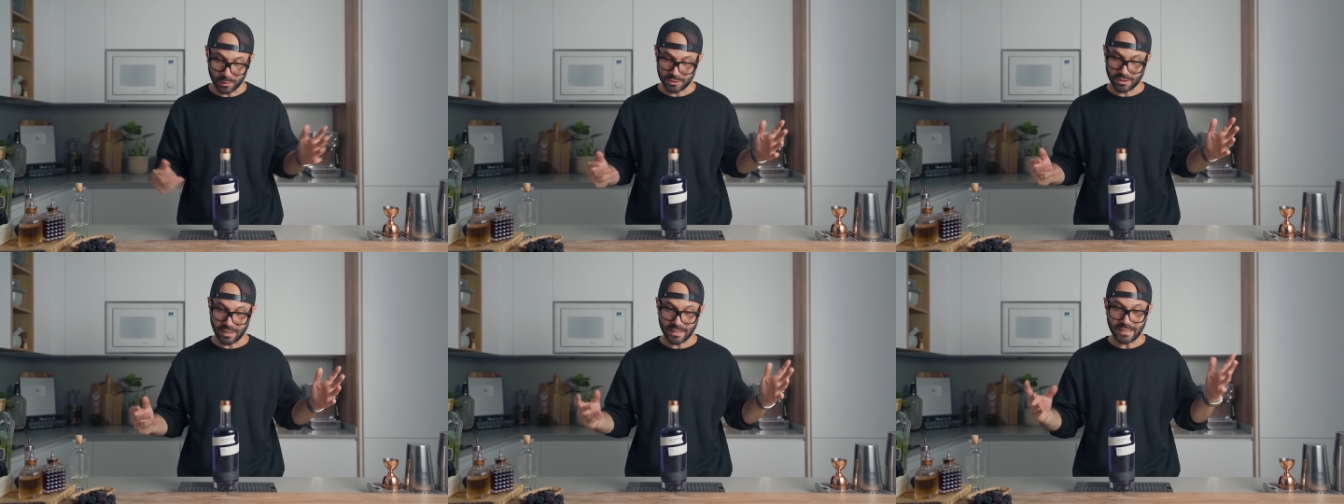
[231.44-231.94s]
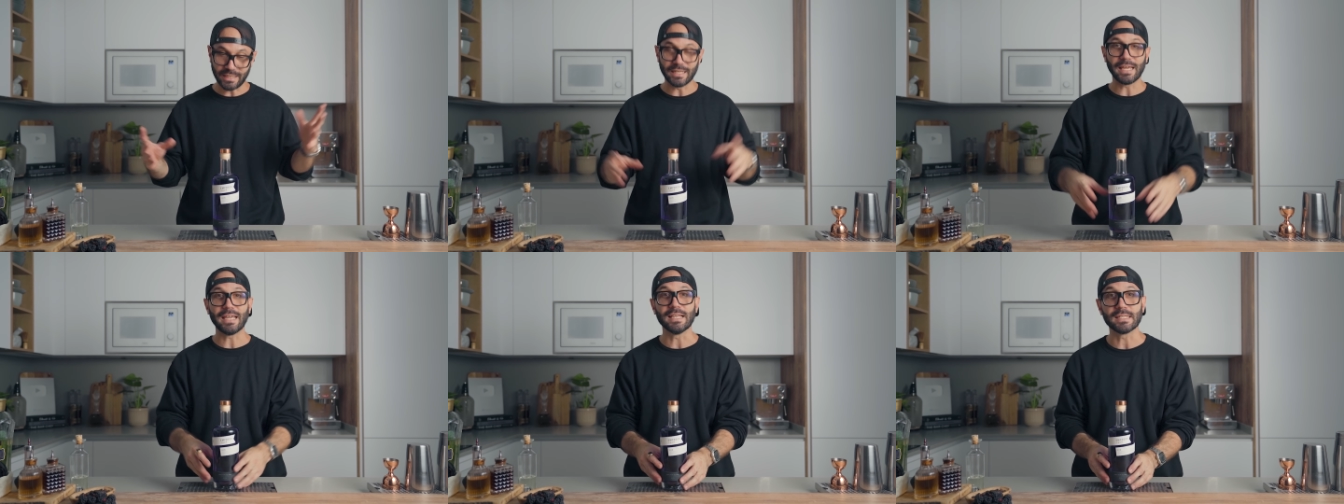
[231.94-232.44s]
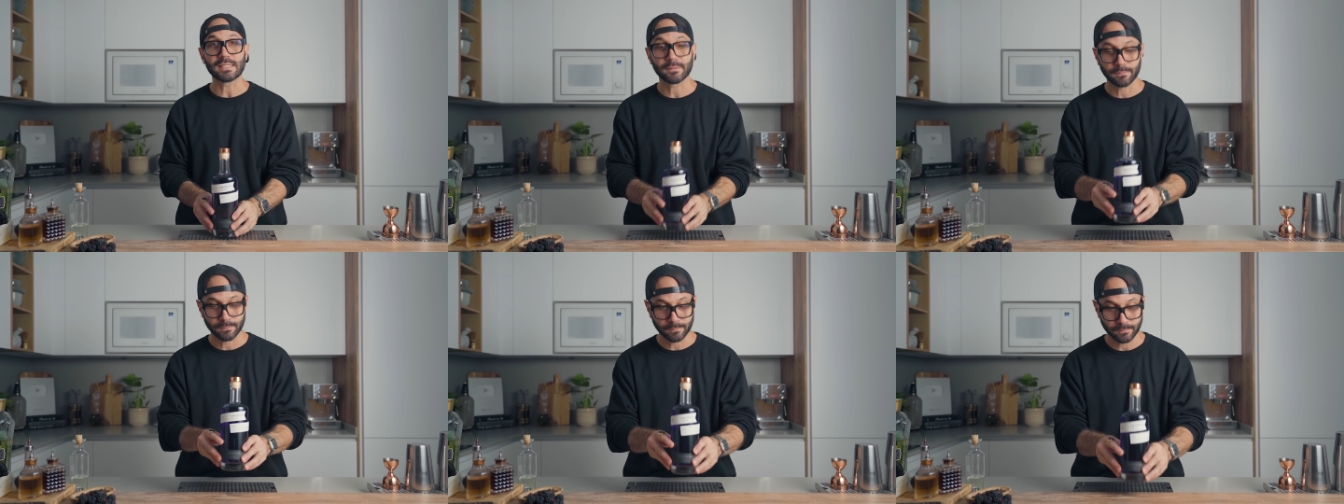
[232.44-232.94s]
What you're going to need
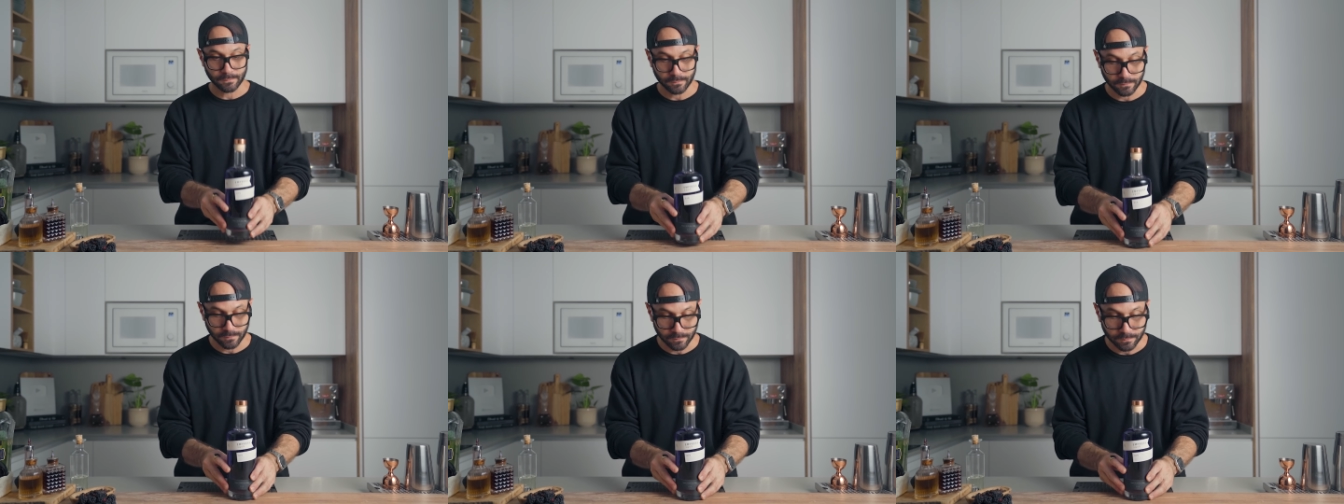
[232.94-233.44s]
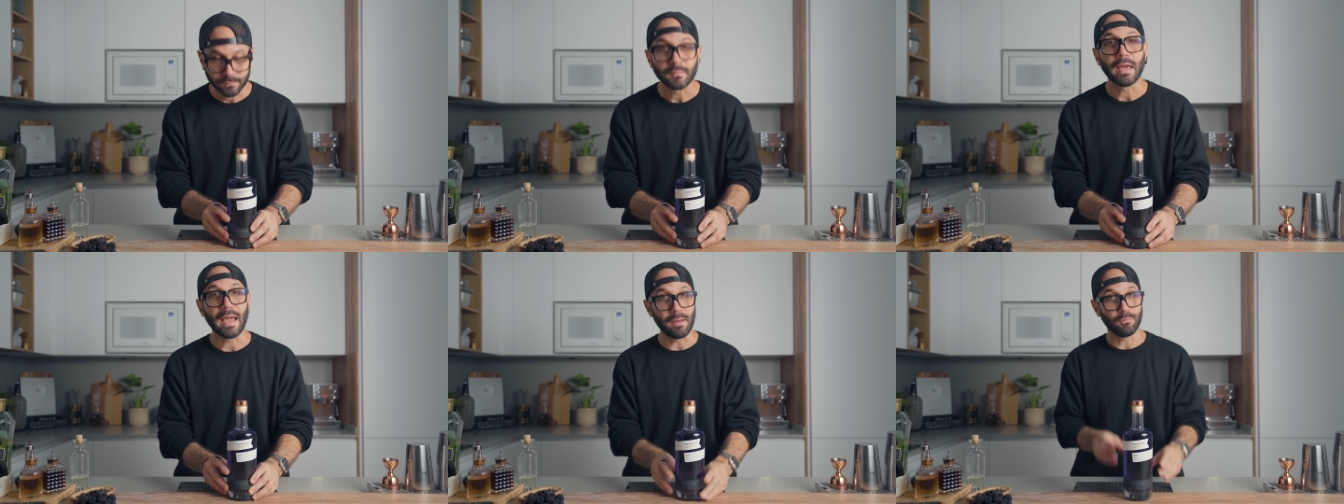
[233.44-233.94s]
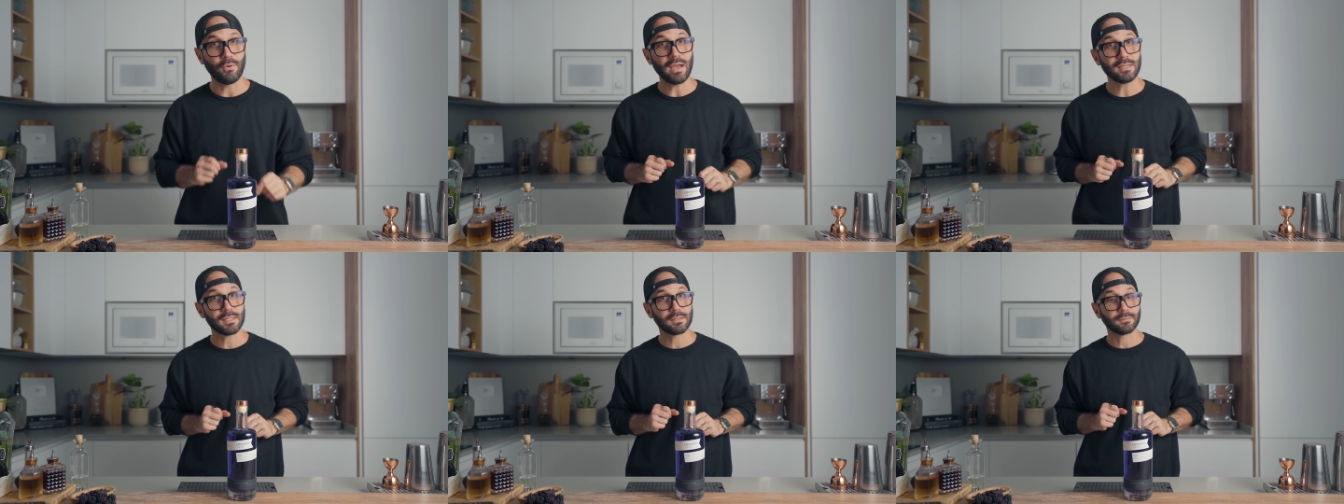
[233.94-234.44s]
is
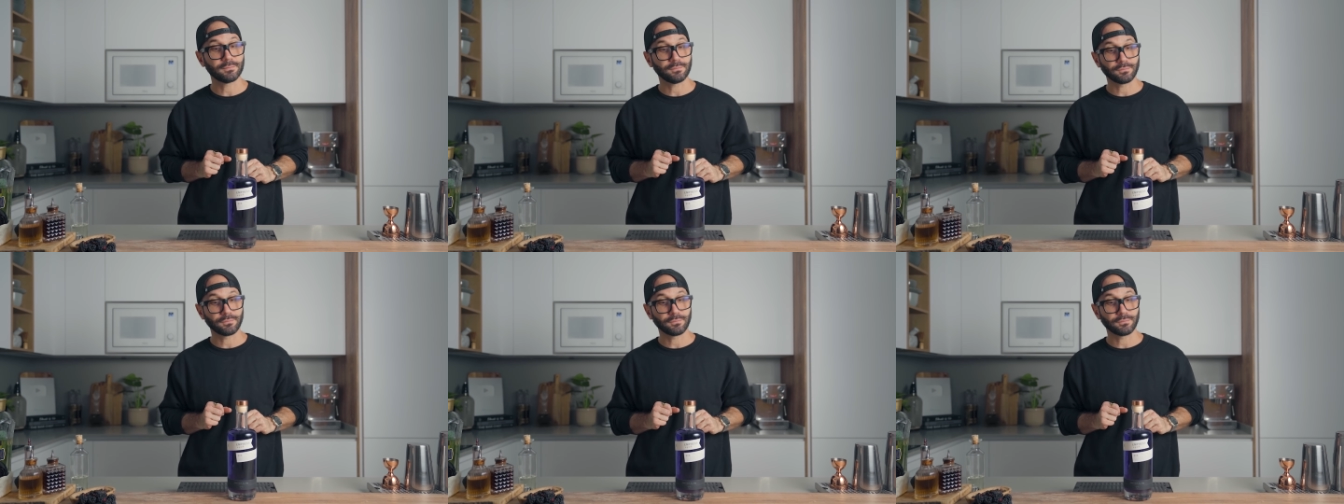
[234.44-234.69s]
Empress,